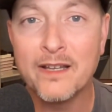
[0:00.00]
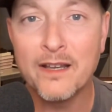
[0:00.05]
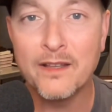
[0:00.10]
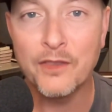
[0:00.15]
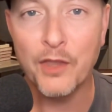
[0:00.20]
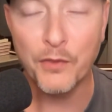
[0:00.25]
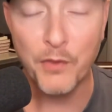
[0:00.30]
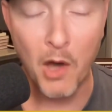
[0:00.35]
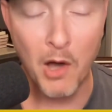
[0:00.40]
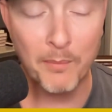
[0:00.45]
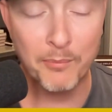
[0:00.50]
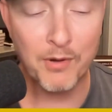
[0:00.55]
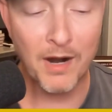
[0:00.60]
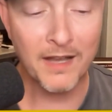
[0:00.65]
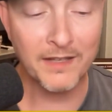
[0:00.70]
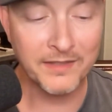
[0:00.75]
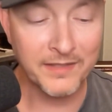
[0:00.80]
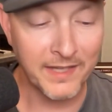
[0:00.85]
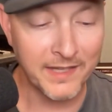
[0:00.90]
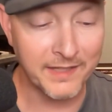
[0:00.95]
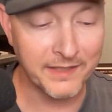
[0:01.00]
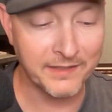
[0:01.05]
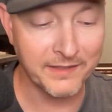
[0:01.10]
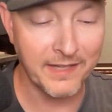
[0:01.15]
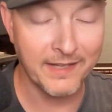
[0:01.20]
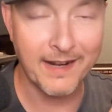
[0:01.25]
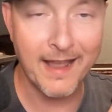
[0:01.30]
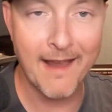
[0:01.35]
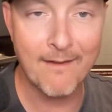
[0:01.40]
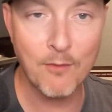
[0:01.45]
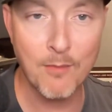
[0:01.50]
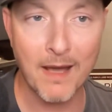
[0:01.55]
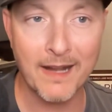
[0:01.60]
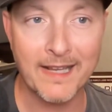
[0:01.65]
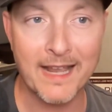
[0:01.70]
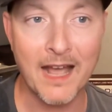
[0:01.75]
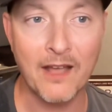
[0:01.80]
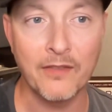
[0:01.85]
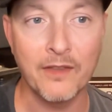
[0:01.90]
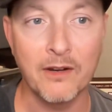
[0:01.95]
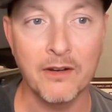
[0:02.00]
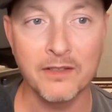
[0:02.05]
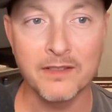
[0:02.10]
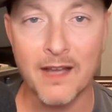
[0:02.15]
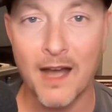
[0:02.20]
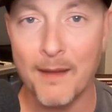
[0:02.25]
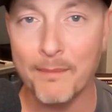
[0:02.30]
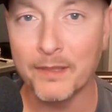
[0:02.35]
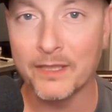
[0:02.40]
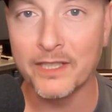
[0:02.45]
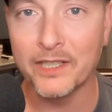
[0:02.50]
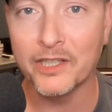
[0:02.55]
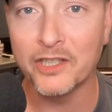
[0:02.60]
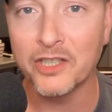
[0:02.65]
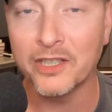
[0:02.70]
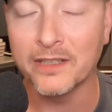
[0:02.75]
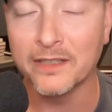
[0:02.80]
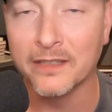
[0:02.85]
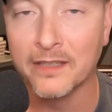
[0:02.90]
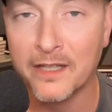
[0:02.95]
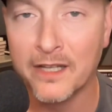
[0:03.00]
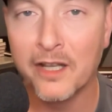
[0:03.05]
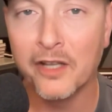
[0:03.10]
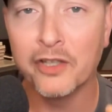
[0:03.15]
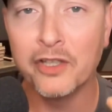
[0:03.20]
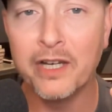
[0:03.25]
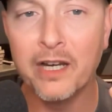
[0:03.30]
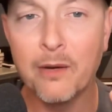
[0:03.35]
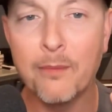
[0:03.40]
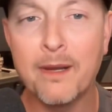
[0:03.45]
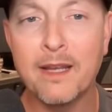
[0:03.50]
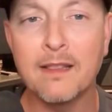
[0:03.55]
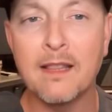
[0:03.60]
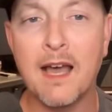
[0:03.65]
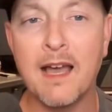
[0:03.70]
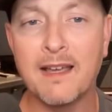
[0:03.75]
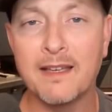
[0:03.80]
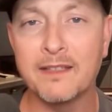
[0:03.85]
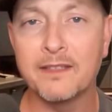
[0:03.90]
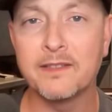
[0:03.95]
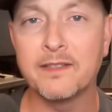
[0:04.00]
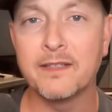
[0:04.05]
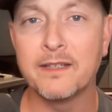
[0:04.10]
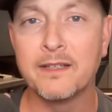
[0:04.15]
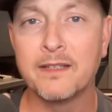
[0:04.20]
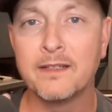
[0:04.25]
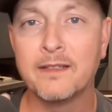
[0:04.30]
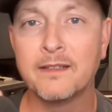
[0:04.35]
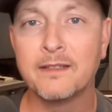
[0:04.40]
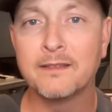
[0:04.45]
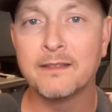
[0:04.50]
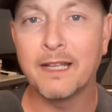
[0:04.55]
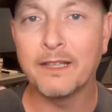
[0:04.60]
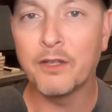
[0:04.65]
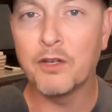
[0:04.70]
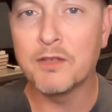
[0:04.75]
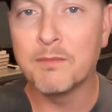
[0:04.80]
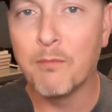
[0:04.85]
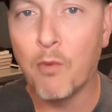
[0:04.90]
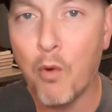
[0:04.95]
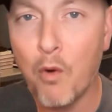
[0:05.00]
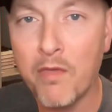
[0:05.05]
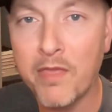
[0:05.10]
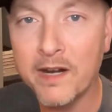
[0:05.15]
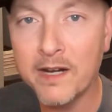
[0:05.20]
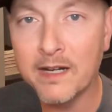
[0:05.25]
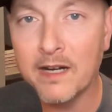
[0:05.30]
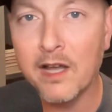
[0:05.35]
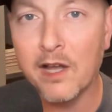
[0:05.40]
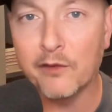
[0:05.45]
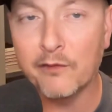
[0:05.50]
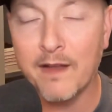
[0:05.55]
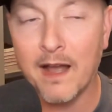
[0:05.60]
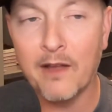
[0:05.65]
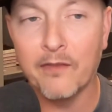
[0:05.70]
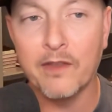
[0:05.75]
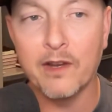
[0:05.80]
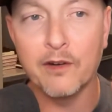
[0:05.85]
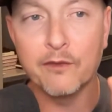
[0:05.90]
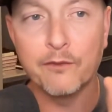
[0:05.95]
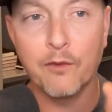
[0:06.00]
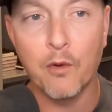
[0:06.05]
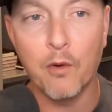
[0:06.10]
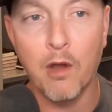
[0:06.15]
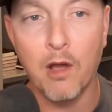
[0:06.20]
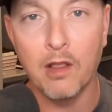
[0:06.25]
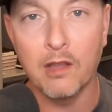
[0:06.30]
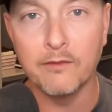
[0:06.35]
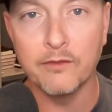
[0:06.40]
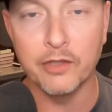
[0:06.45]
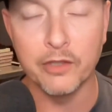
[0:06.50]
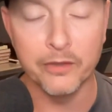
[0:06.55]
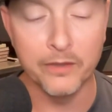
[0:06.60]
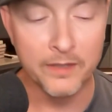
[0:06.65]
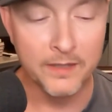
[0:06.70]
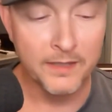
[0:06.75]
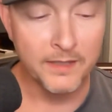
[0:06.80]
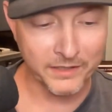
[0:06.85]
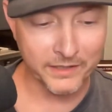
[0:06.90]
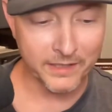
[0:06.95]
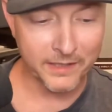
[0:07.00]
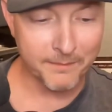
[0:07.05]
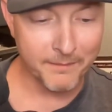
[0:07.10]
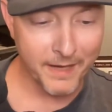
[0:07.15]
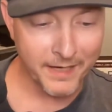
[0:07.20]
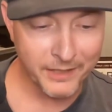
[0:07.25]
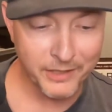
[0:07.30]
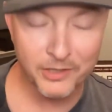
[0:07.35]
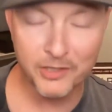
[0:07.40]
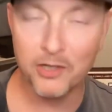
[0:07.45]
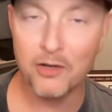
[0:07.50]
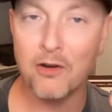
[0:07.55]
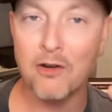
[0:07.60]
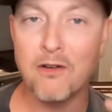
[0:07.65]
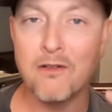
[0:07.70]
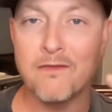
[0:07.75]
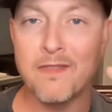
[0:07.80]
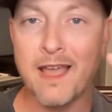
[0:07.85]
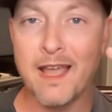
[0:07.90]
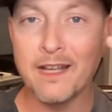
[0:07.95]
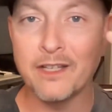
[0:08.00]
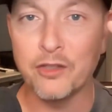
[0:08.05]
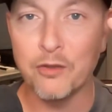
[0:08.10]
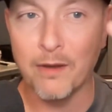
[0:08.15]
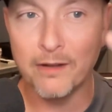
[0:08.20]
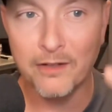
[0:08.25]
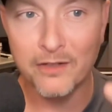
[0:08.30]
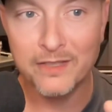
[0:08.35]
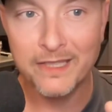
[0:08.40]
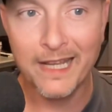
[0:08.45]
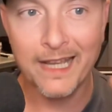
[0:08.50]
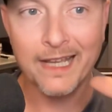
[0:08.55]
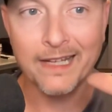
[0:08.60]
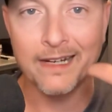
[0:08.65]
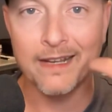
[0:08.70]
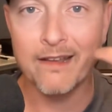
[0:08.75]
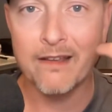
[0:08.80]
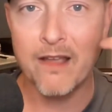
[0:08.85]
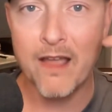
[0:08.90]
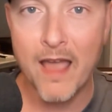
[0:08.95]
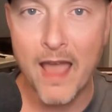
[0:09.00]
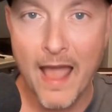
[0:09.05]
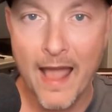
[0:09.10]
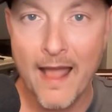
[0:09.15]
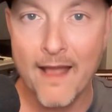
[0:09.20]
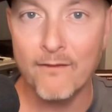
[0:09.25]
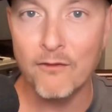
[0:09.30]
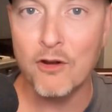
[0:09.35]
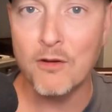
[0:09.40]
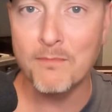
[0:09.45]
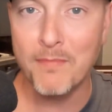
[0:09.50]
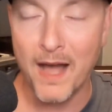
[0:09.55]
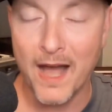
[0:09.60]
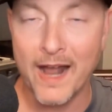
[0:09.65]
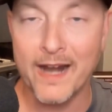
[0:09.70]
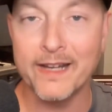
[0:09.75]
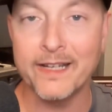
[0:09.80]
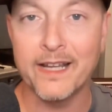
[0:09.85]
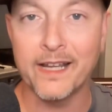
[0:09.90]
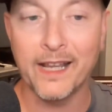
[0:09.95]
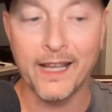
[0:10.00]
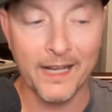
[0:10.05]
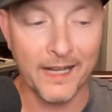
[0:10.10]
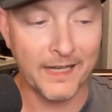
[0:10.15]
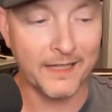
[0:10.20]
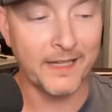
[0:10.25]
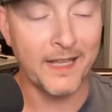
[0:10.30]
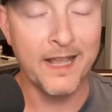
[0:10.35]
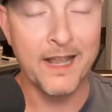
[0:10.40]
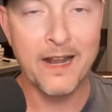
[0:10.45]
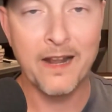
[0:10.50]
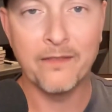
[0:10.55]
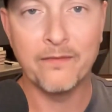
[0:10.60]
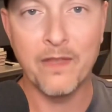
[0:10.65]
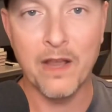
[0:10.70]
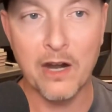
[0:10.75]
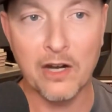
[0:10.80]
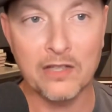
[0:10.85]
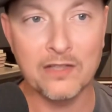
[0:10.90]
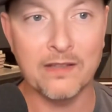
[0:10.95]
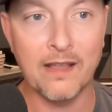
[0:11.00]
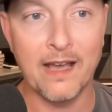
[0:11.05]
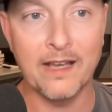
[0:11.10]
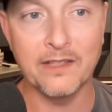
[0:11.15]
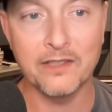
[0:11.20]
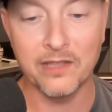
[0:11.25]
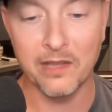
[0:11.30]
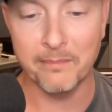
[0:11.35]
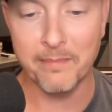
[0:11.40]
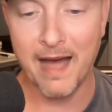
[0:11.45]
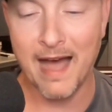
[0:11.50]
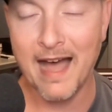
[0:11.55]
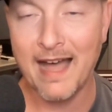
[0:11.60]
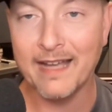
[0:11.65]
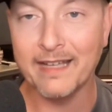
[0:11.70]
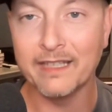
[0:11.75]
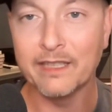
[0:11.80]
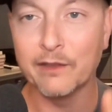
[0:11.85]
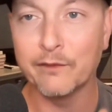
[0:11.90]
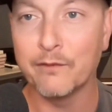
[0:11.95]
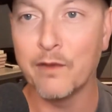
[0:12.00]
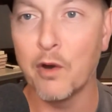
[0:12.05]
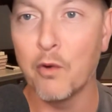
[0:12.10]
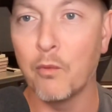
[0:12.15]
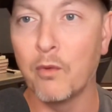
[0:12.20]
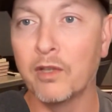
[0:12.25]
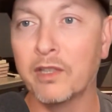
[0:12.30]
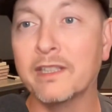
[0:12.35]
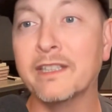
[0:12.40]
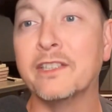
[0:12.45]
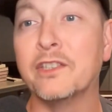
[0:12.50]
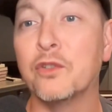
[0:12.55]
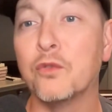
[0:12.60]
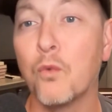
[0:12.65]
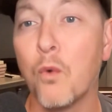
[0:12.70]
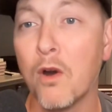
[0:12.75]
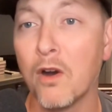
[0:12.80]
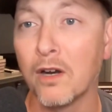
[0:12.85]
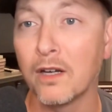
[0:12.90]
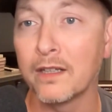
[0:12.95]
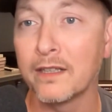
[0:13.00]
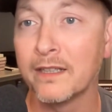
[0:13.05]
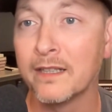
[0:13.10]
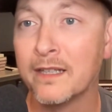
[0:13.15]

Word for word: the thought process that everybody out there is competition. You need to realize that there's more than enough out there for all of you. You need to make sure that you understand everybody can get their slice of the pie if they're willing to work.